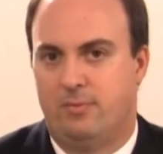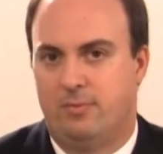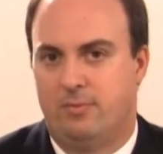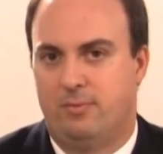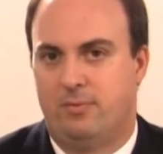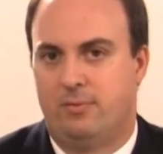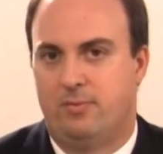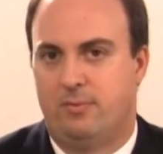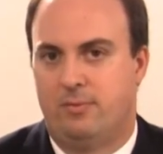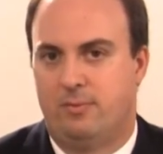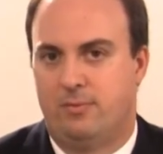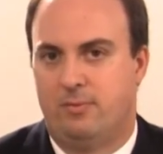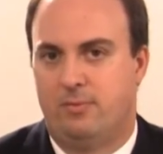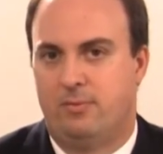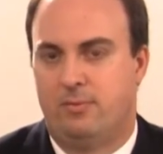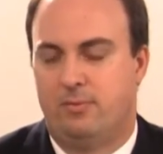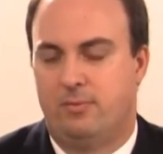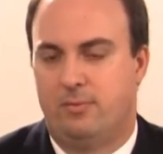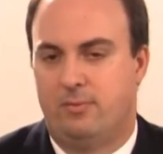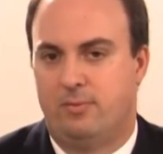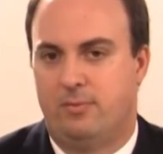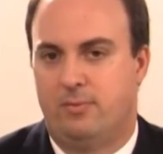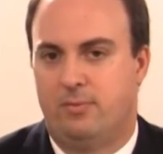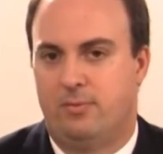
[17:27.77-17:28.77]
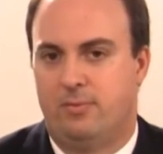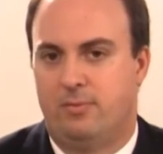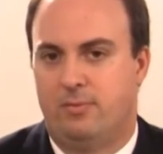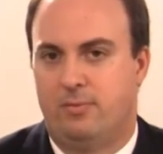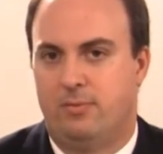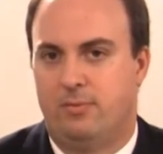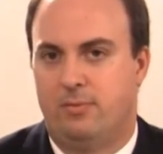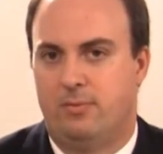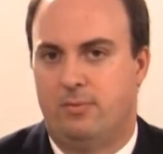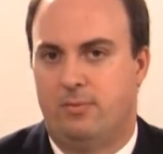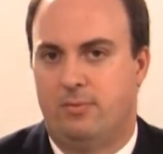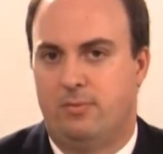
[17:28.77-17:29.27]

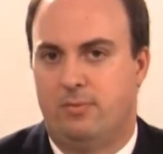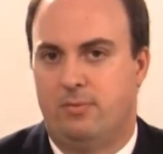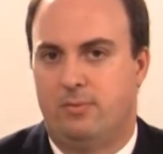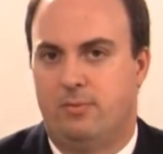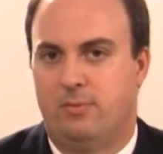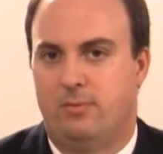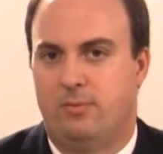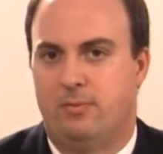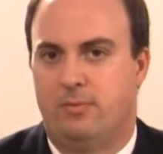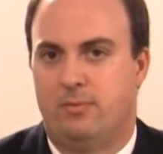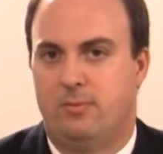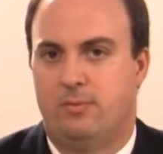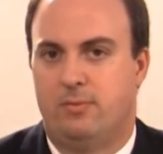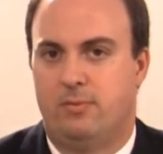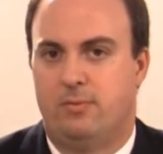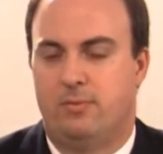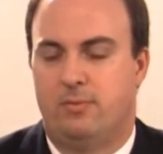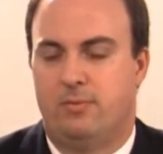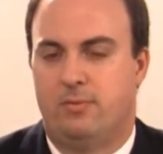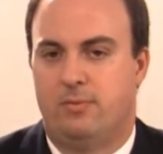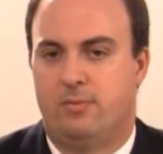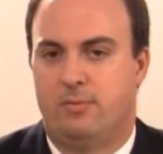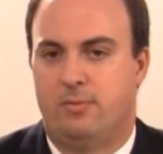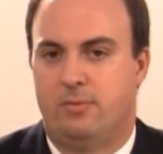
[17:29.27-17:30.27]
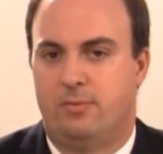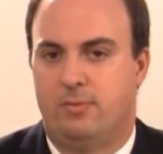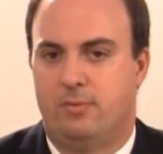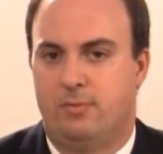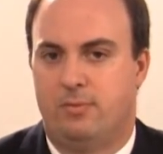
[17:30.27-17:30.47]
No words are spoken by the person on screen.